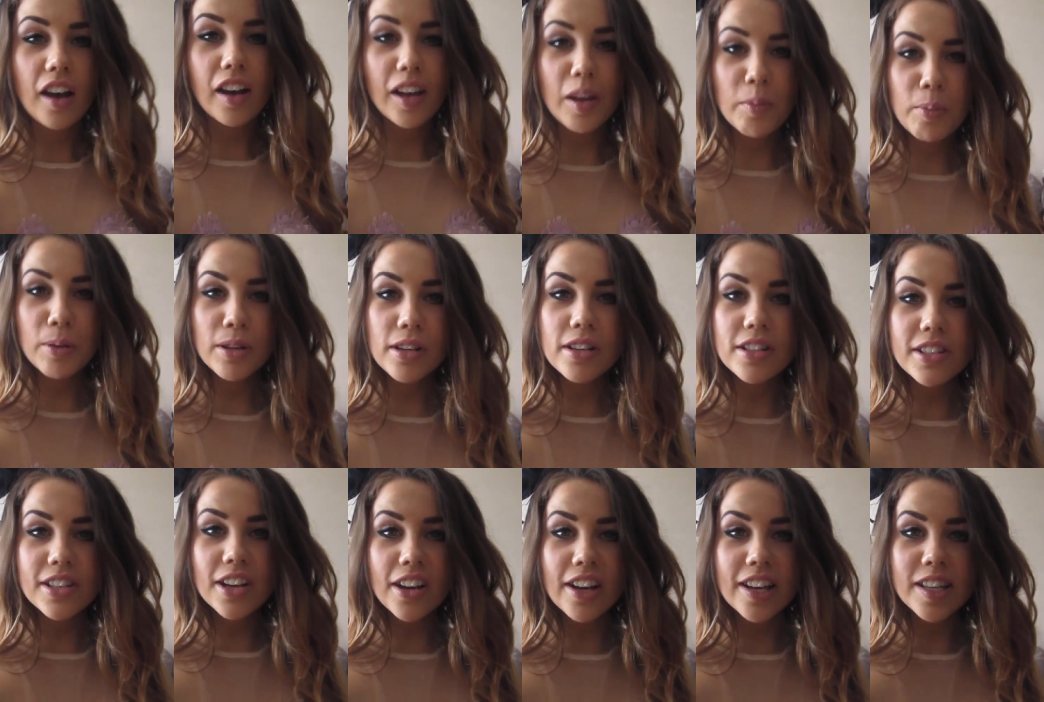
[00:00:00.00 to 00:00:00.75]
I
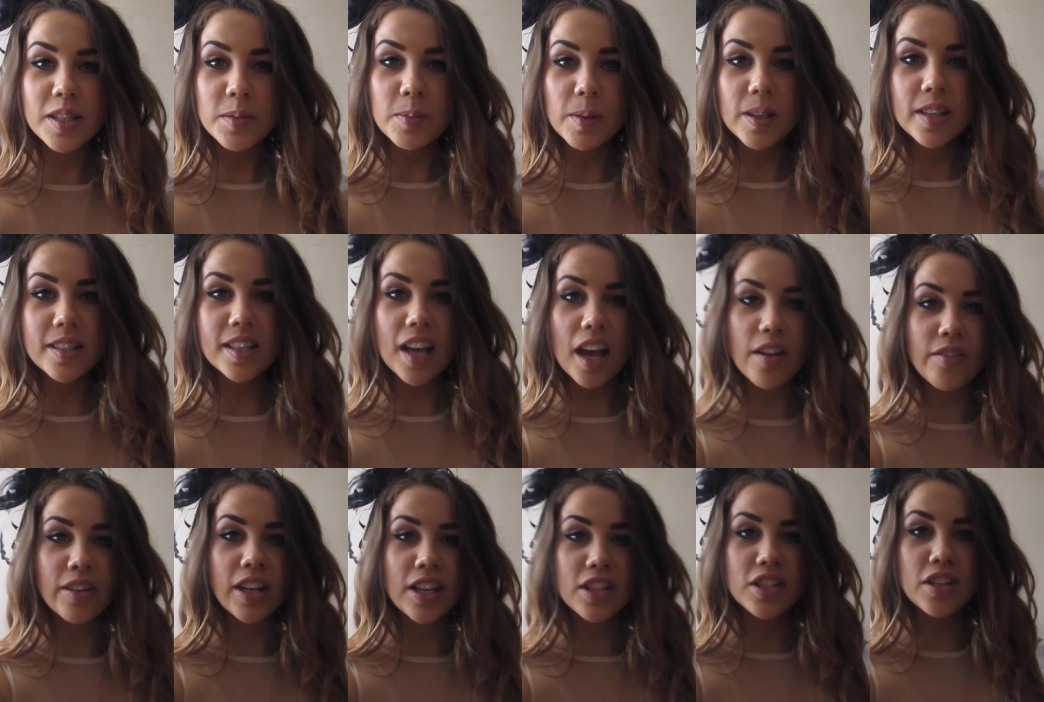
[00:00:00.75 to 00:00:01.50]
apologise because I
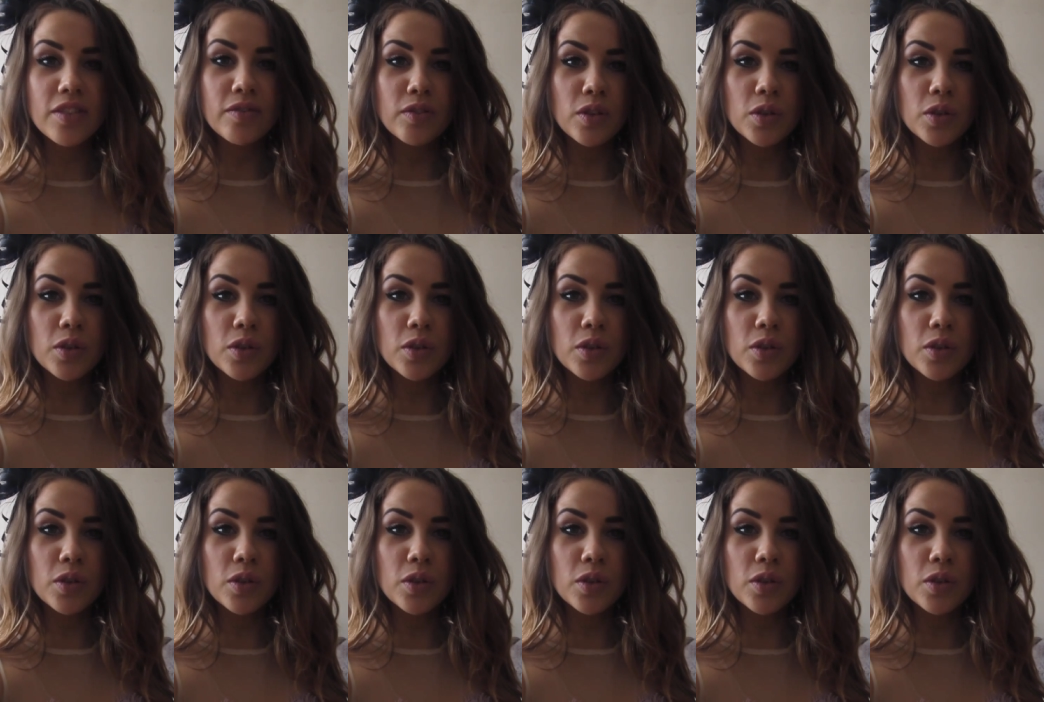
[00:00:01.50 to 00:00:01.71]
haven't actually